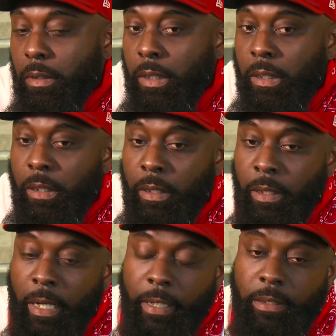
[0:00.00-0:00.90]
And
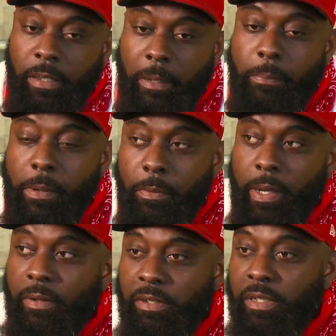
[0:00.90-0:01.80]
like I say, people
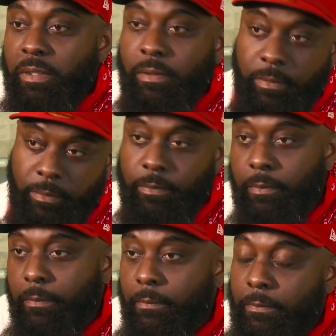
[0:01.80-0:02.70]
have to just
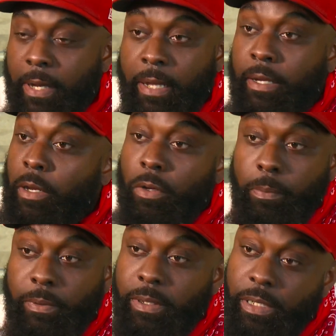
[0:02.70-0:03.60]
find their own
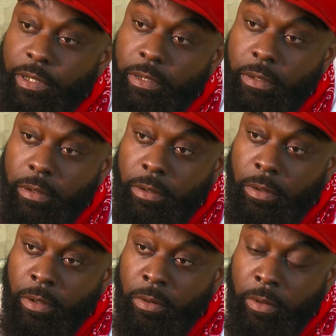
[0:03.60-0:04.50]
position,
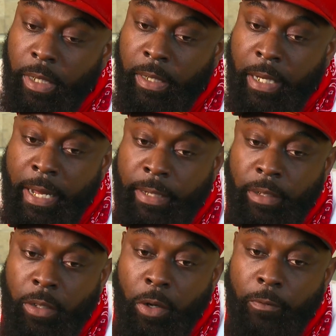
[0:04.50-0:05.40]
you know, and not
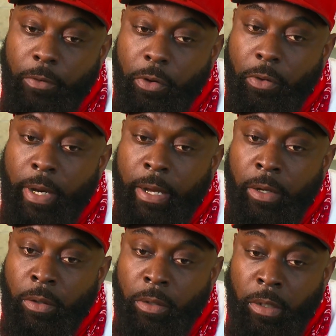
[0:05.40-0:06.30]
overcrowd